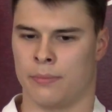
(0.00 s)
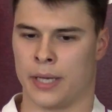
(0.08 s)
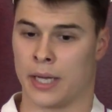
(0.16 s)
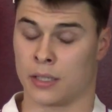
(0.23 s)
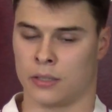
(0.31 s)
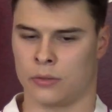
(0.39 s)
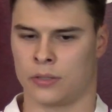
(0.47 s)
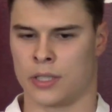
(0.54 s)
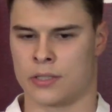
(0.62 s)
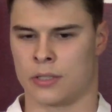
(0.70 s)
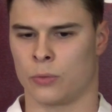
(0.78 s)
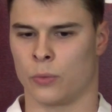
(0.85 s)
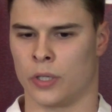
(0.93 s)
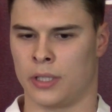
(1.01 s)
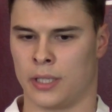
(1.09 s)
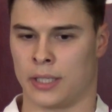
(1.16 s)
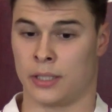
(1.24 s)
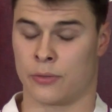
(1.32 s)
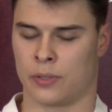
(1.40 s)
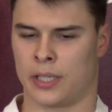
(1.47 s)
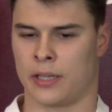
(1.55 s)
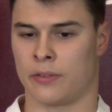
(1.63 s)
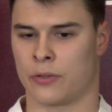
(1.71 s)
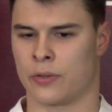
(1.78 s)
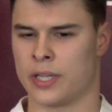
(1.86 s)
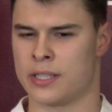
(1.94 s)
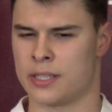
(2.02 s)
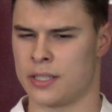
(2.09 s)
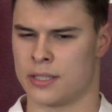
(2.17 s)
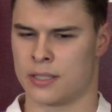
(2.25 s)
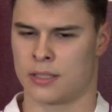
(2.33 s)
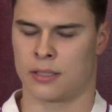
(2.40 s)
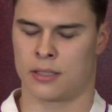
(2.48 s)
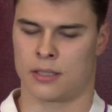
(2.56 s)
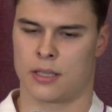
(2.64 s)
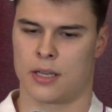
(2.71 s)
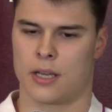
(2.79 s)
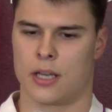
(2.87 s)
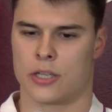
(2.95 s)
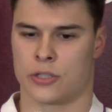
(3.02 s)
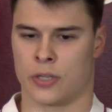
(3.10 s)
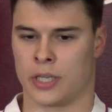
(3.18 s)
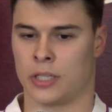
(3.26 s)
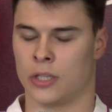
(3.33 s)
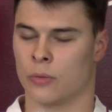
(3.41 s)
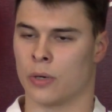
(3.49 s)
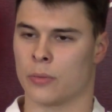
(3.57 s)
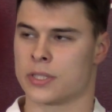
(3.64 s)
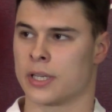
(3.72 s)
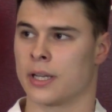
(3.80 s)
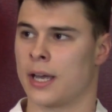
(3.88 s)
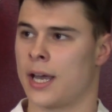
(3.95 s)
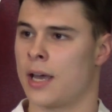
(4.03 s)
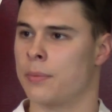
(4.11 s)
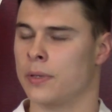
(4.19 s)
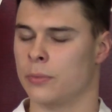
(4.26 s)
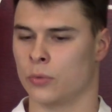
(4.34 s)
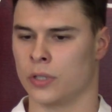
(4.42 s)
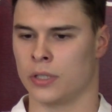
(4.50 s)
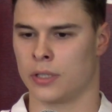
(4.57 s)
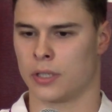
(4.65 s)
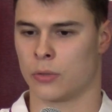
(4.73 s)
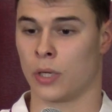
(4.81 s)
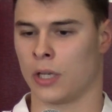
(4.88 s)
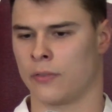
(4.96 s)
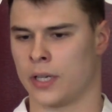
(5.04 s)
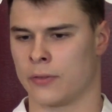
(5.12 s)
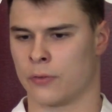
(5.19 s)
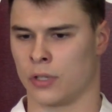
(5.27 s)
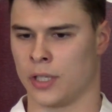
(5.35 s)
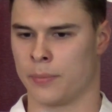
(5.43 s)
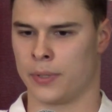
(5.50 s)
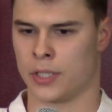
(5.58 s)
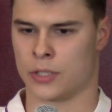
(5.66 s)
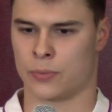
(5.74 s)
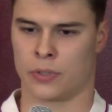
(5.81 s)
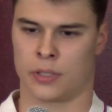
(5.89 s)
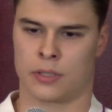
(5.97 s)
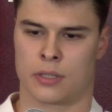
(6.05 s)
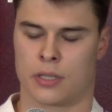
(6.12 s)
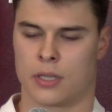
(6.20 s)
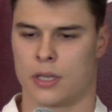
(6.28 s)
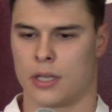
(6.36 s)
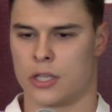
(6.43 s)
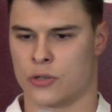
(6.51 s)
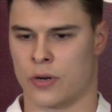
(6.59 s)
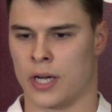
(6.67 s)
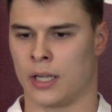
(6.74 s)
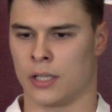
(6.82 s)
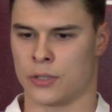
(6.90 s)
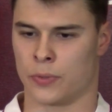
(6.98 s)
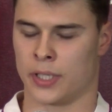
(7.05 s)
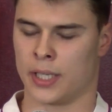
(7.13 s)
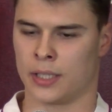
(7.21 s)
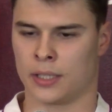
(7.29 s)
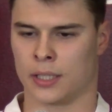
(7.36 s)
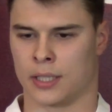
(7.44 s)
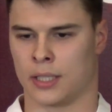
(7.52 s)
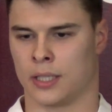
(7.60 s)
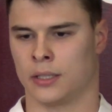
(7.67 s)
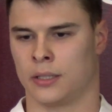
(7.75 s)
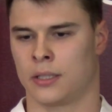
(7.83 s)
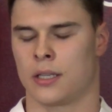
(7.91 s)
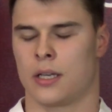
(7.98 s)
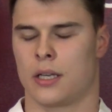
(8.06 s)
Back in 2020, I didn't really have a great season. So I didn't know what was going to happen with qualifying for Olympics, with trials, with getting the cut.